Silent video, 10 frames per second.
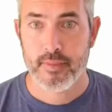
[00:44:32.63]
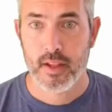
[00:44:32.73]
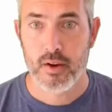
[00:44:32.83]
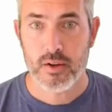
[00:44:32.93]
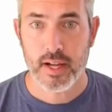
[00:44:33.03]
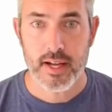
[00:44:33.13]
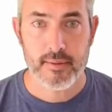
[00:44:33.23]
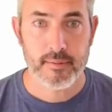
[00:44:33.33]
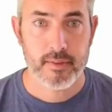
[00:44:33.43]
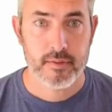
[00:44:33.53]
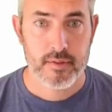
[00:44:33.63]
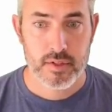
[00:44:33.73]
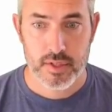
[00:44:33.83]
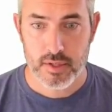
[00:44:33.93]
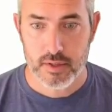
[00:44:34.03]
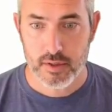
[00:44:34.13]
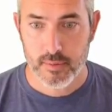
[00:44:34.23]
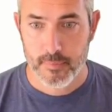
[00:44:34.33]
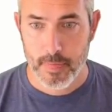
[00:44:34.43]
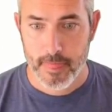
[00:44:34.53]
Okay, so
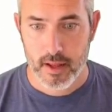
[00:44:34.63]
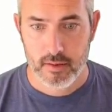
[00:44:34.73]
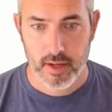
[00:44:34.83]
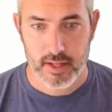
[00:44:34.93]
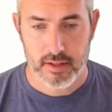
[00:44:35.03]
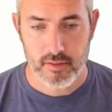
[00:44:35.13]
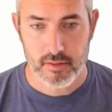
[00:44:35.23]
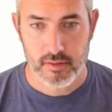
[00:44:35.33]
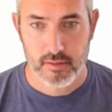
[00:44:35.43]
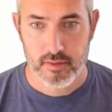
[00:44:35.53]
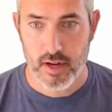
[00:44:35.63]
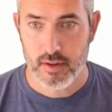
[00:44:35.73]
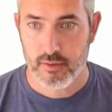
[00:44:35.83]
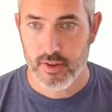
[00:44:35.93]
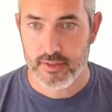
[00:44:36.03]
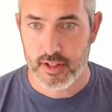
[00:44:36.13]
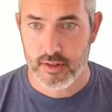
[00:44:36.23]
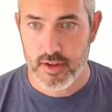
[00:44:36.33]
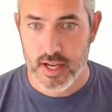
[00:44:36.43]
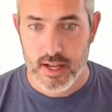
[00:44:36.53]
got the Route
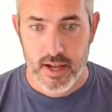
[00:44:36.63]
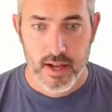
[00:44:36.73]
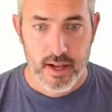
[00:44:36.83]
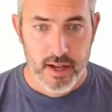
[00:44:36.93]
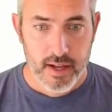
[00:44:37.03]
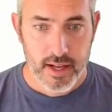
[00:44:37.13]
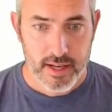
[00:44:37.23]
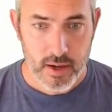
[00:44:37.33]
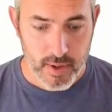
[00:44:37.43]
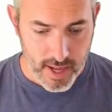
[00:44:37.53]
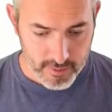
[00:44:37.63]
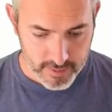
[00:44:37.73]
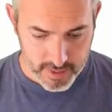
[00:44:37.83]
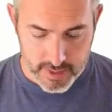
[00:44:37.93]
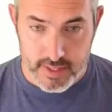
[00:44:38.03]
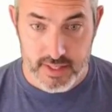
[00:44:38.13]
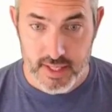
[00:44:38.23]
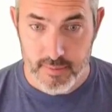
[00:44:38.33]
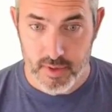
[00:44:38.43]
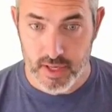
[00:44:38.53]
53, and now we have the
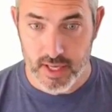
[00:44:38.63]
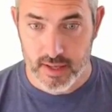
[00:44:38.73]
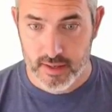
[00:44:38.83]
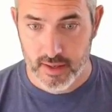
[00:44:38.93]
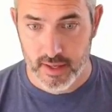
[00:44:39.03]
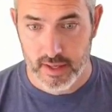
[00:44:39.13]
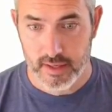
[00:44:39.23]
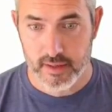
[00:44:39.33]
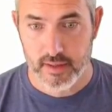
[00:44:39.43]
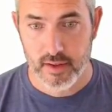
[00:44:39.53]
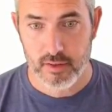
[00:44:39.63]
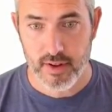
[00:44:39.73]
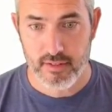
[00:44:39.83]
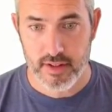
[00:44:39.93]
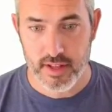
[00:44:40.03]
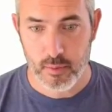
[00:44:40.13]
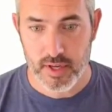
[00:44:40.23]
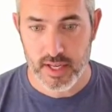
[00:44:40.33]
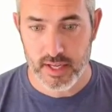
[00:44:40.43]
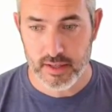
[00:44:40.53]
summary of everything we
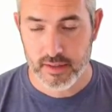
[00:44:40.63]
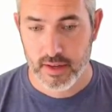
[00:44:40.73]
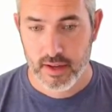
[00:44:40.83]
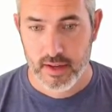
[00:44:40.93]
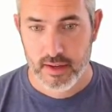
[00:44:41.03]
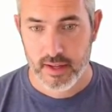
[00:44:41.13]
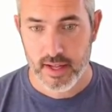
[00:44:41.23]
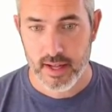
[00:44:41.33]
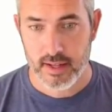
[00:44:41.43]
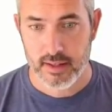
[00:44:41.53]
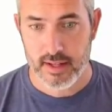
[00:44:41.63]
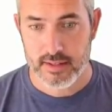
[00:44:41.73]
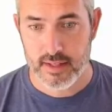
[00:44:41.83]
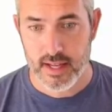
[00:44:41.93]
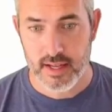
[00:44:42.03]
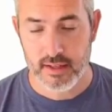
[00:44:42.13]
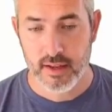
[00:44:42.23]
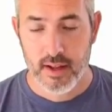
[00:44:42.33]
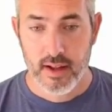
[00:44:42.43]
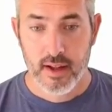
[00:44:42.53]
did, and that's the end.
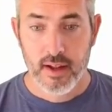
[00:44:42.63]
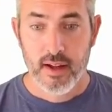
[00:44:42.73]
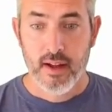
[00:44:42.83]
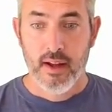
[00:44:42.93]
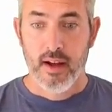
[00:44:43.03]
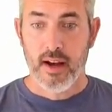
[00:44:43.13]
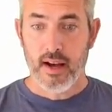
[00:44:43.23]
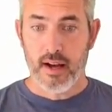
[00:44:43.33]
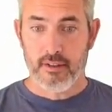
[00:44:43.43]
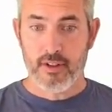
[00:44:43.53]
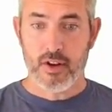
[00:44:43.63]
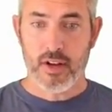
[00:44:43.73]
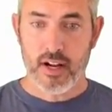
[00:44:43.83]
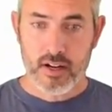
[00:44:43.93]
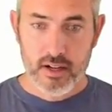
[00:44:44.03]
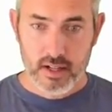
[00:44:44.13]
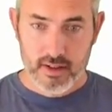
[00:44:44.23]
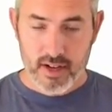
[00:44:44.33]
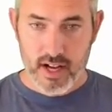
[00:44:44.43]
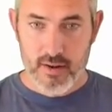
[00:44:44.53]
If you go here, leave
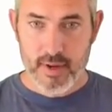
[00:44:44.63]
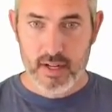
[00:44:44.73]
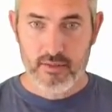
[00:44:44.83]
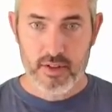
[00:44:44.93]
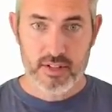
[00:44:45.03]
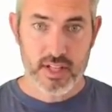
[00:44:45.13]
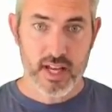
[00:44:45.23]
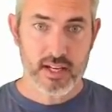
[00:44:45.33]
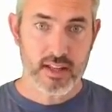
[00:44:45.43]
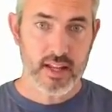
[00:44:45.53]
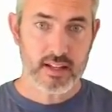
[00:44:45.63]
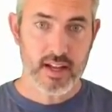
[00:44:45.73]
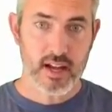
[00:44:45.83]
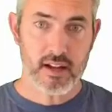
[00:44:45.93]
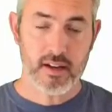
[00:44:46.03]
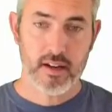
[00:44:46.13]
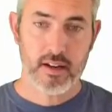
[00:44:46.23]
a comment if you see anything that